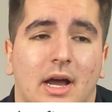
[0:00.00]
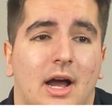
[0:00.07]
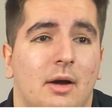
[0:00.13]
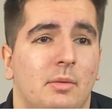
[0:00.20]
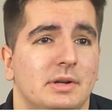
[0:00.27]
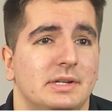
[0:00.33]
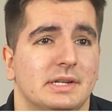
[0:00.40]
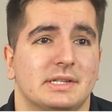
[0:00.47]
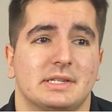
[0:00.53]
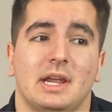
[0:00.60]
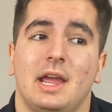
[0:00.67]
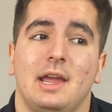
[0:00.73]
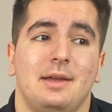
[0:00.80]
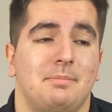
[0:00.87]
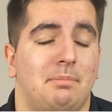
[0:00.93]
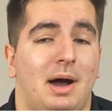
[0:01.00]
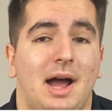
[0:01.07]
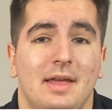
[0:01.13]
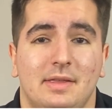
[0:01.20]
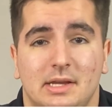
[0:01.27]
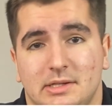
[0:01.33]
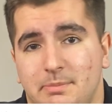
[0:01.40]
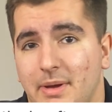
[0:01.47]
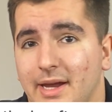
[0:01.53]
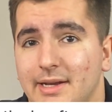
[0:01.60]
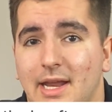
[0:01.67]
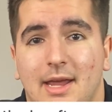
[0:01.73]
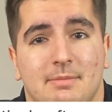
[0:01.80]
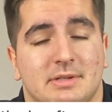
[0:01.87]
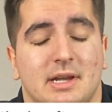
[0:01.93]
I would just say buy these big
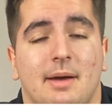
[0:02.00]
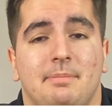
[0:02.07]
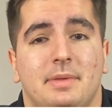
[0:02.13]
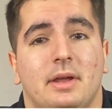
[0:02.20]
names up